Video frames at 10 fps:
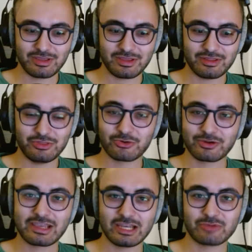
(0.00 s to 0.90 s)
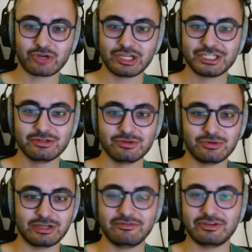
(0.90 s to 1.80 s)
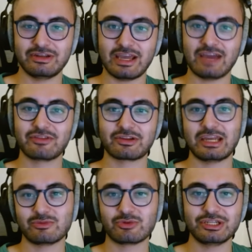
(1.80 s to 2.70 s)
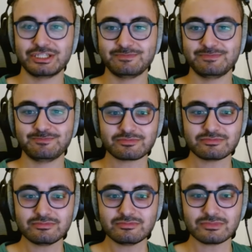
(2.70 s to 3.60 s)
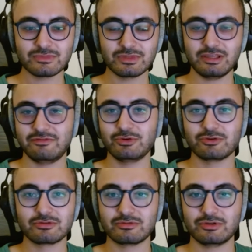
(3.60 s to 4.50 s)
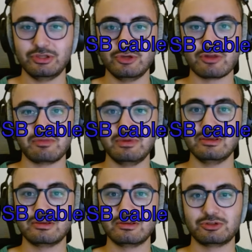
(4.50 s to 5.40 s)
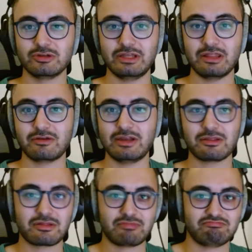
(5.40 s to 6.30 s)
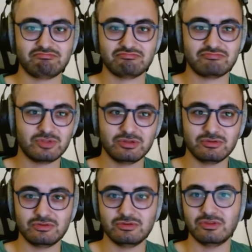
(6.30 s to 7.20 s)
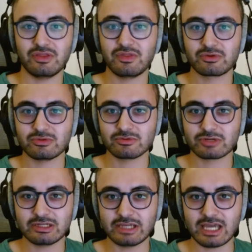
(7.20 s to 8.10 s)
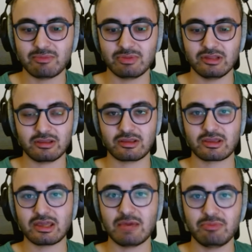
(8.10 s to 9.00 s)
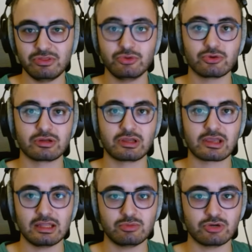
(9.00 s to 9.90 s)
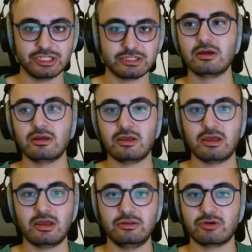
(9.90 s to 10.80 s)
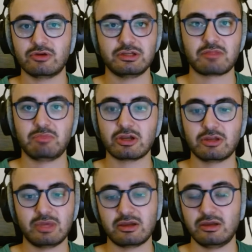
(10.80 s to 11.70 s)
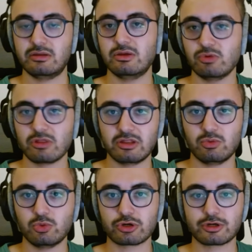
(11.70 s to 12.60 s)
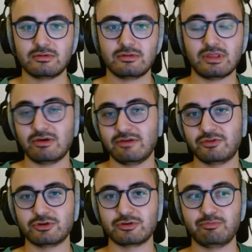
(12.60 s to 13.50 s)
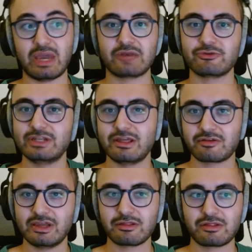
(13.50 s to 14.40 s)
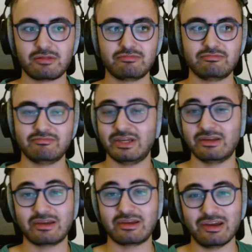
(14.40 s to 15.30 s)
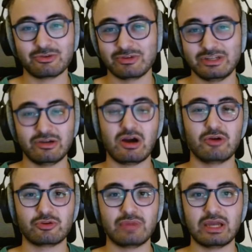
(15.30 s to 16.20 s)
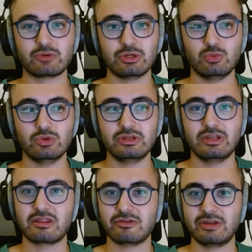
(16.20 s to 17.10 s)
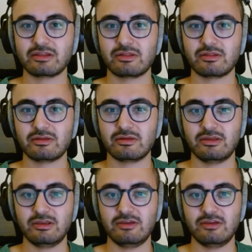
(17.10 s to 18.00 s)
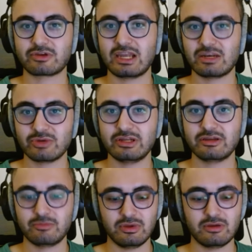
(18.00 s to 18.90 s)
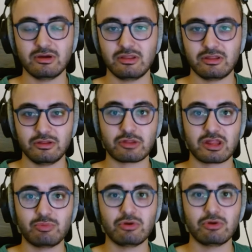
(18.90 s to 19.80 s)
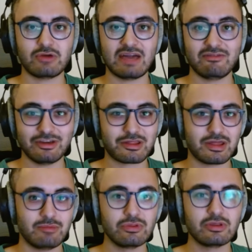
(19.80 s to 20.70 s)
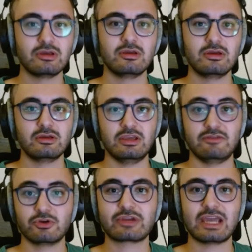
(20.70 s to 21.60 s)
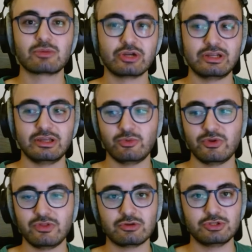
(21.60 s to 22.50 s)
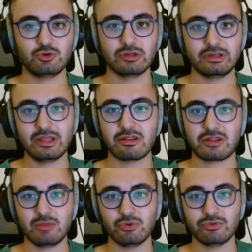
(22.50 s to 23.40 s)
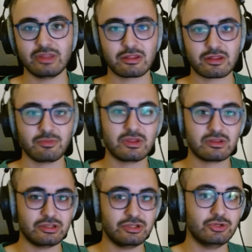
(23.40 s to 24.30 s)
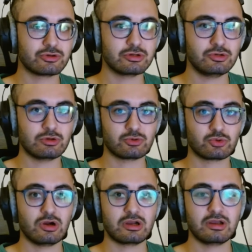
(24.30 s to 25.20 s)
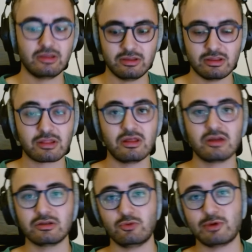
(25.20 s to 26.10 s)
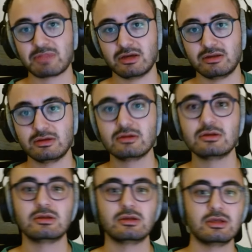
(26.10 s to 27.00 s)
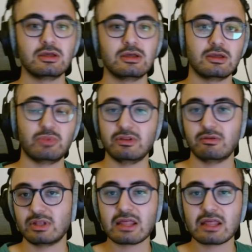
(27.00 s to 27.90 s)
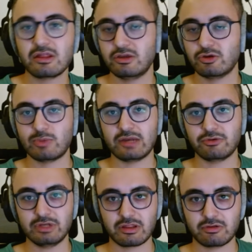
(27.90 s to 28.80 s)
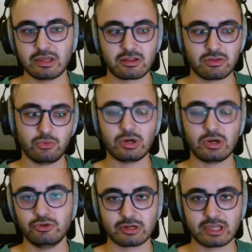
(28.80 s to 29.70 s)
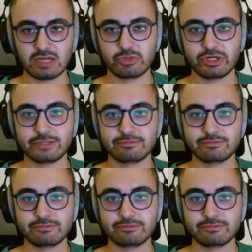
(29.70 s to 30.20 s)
during calibration or even after calibration, if your USB controller disconnects, nothing will really happen. Like it can happen during a calibration and you can just plug it back in, it will still work. Now, if your battery disconnects, and again, I don't really know how your battery would disconnect if you're calibrating because you're supposed to have it assembled. If you're calibrating with the controller disassembled, that's something that you're doing wrong. That's not on the website. But let's say your battery disconnects while you are calibrating.